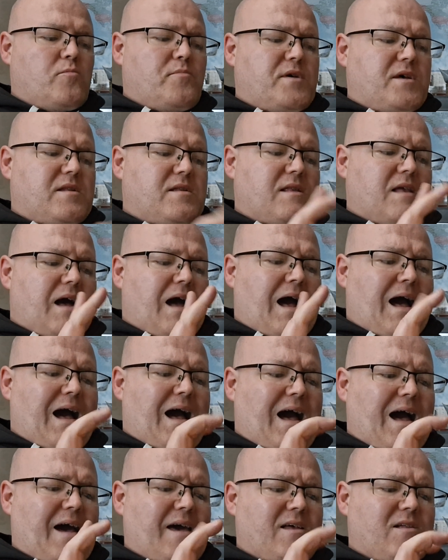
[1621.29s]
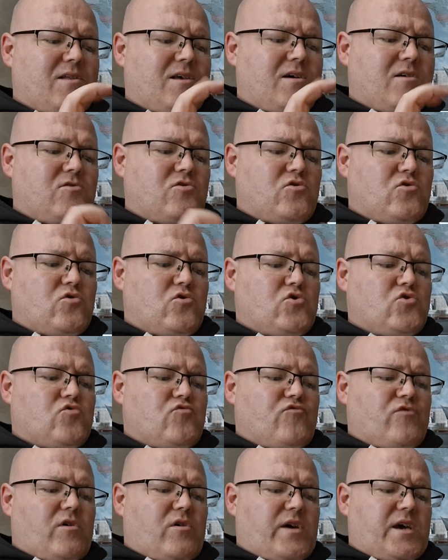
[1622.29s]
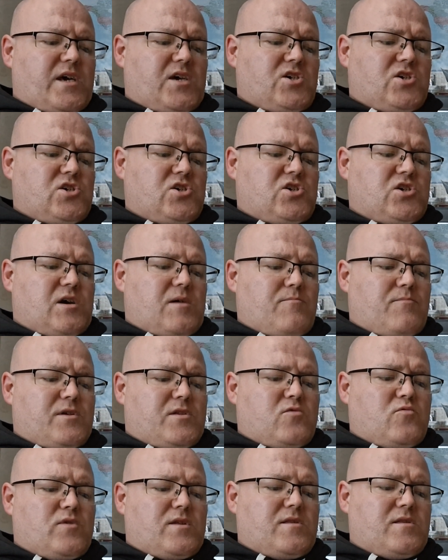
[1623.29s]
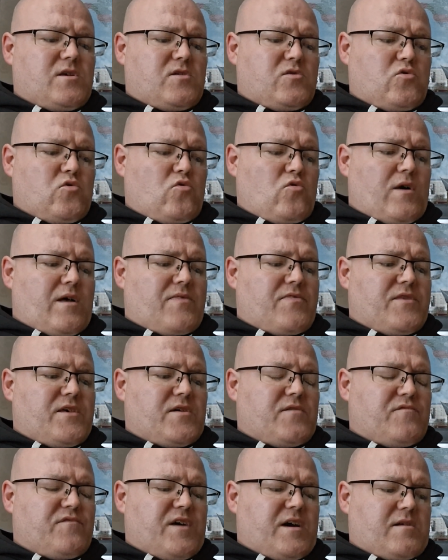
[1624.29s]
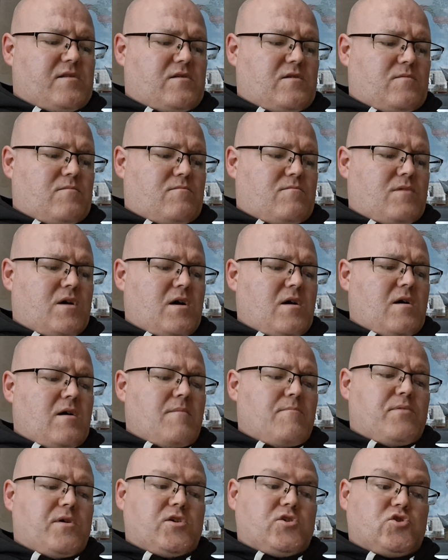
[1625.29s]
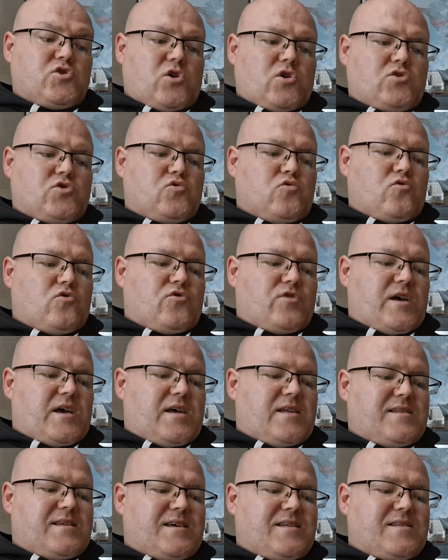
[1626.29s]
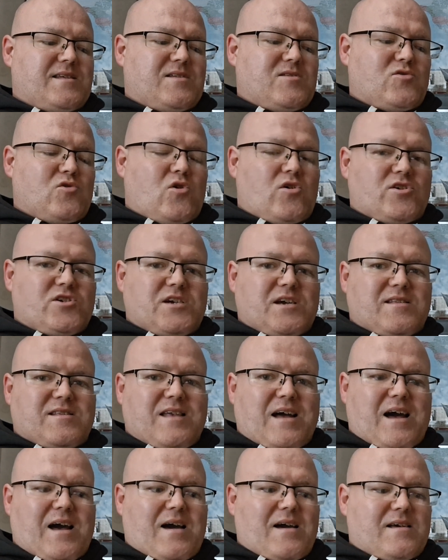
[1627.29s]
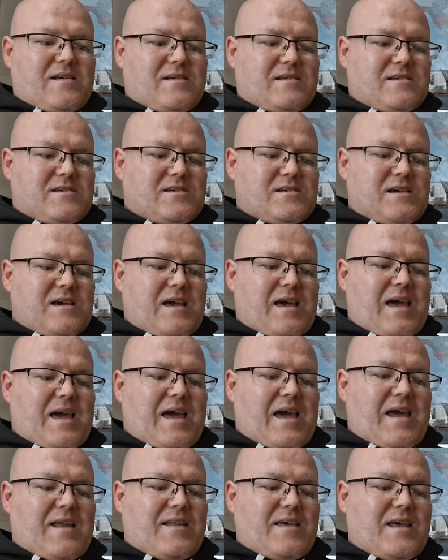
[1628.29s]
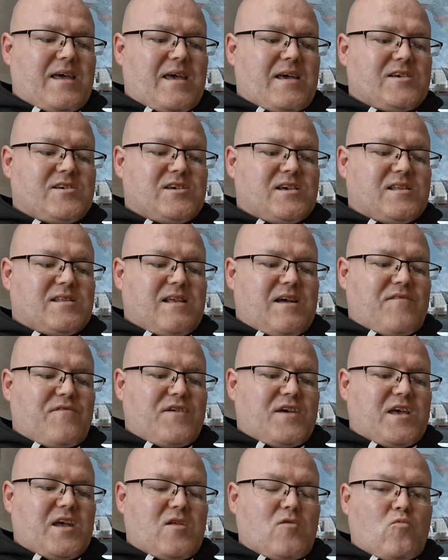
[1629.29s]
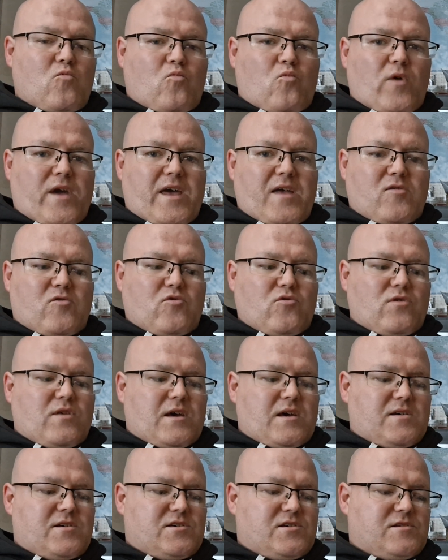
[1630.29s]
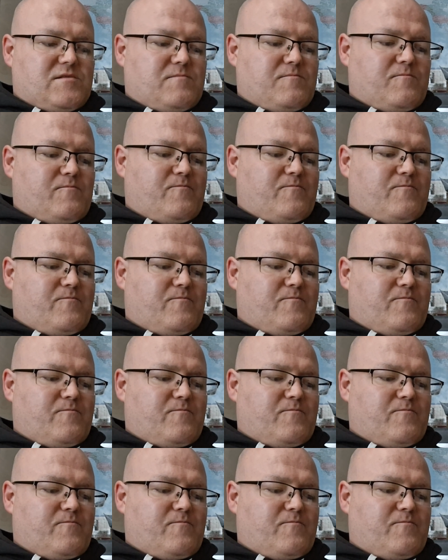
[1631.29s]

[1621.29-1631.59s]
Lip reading: been a highly unusual relationship between the two and their victim, but Judge O'Grady did not attach any significant weight to this.